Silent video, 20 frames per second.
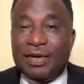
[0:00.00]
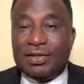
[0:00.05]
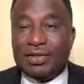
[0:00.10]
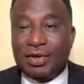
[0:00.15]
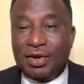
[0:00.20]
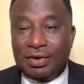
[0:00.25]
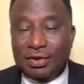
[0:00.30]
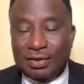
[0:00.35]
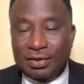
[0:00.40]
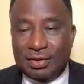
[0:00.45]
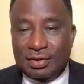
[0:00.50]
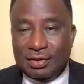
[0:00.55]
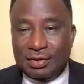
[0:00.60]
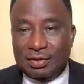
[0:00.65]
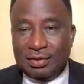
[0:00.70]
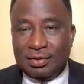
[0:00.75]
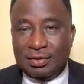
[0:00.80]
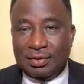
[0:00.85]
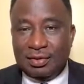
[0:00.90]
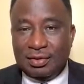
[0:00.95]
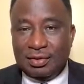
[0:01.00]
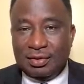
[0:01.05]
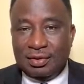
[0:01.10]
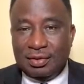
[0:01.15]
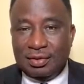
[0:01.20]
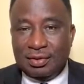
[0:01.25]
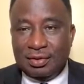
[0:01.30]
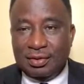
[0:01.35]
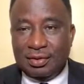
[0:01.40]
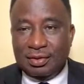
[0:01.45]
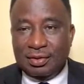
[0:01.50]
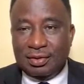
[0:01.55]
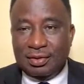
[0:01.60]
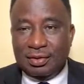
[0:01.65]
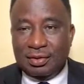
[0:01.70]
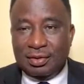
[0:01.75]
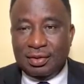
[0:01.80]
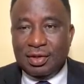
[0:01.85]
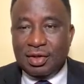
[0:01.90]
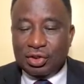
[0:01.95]
result.
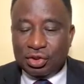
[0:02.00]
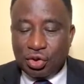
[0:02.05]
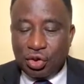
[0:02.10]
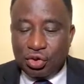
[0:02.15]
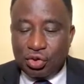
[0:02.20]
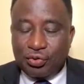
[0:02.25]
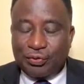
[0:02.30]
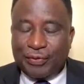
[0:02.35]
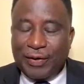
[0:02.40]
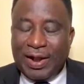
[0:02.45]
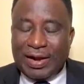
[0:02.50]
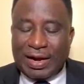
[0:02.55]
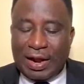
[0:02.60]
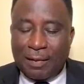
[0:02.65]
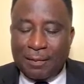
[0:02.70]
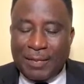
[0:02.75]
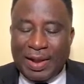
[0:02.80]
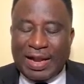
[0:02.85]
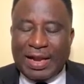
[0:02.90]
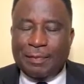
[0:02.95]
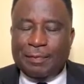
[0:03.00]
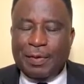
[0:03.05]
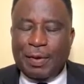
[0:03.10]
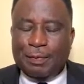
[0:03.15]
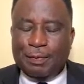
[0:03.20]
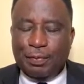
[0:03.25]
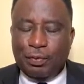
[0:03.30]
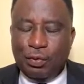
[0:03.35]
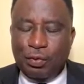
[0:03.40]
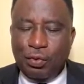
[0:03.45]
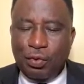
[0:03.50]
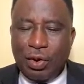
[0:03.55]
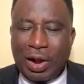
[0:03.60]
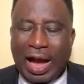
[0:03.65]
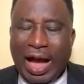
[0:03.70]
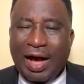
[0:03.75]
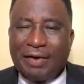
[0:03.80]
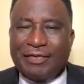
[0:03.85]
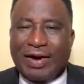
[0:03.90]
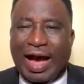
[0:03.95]
So you find out many people
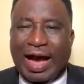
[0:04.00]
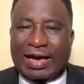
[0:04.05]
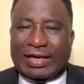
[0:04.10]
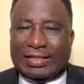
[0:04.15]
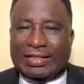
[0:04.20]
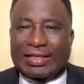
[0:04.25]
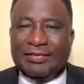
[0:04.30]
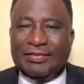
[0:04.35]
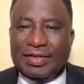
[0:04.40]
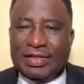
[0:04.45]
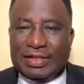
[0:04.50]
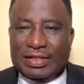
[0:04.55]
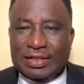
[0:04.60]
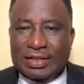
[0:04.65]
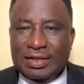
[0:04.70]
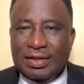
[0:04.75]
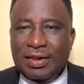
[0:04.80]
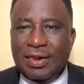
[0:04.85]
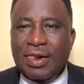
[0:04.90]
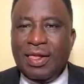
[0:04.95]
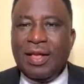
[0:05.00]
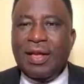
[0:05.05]
have activity,